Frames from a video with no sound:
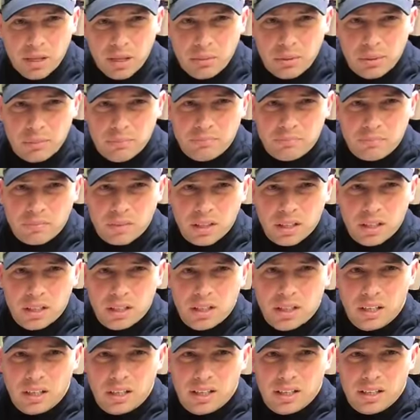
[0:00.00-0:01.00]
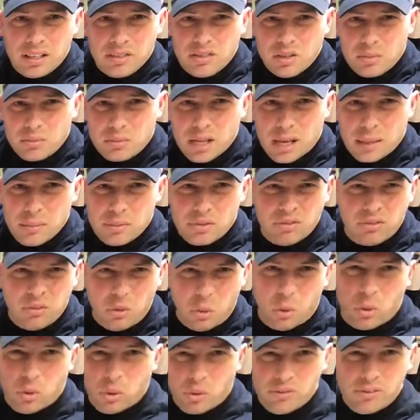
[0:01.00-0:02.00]
minimum, and sometimes
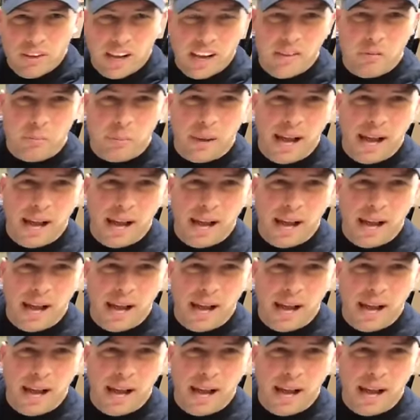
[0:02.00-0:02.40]
4 or 5